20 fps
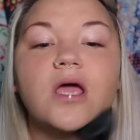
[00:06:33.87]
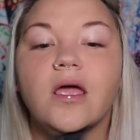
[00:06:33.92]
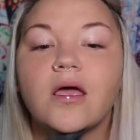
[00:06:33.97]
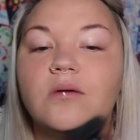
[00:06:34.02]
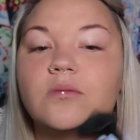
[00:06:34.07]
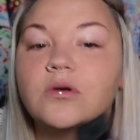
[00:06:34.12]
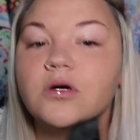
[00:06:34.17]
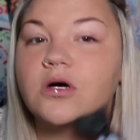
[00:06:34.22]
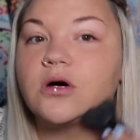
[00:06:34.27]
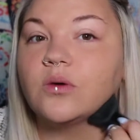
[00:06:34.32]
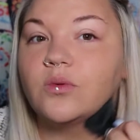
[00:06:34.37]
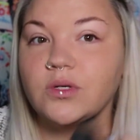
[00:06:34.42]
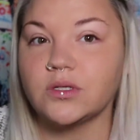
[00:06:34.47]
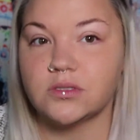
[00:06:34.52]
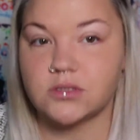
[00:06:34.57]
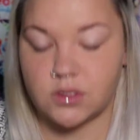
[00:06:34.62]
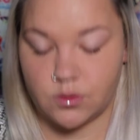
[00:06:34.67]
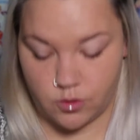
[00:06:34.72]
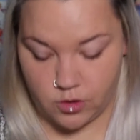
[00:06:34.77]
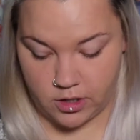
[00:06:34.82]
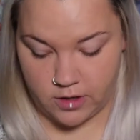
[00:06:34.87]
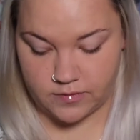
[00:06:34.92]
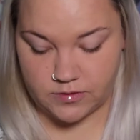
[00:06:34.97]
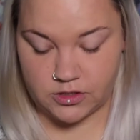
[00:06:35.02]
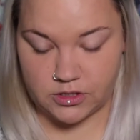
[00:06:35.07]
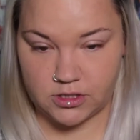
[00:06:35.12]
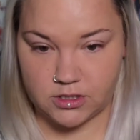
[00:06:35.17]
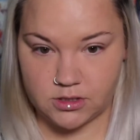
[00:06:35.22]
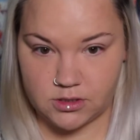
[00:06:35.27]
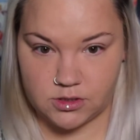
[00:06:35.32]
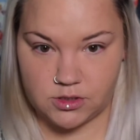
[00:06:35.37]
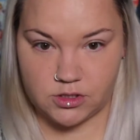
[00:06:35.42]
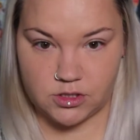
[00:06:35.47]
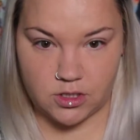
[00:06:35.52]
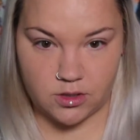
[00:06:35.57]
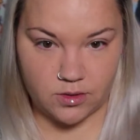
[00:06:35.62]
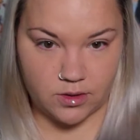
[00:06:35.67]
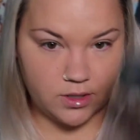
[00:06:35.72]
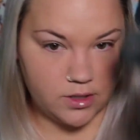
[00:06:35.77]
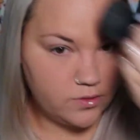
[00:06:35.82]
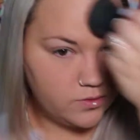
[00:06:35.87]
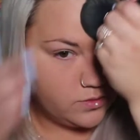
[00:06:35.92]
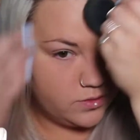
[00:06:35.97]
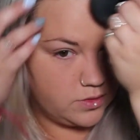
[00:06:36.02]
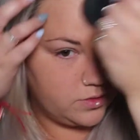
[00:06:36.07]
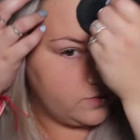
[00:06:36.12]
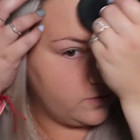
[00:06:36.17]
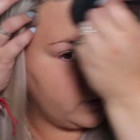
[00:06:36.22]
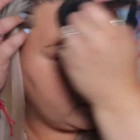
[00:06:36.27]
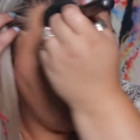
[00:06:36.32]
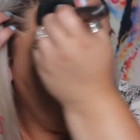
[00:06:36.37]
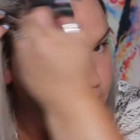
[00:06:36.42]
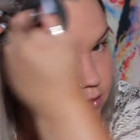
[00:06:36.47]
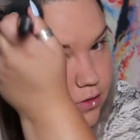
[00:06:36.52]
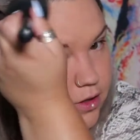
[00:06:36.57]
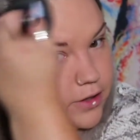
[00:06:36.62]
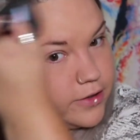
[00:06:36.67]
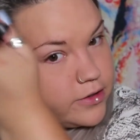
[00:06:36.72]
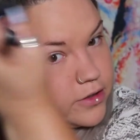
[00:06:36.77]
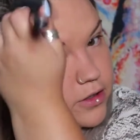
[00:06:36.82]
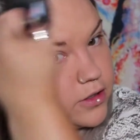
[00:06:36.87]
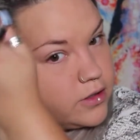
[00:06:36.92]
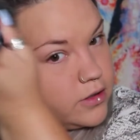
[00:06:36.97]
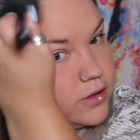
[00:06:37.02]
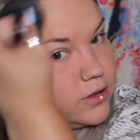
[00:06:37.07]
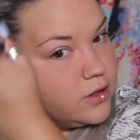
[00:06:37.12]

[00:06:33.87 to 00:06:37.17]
I am going somewhere after this, so I'd really rather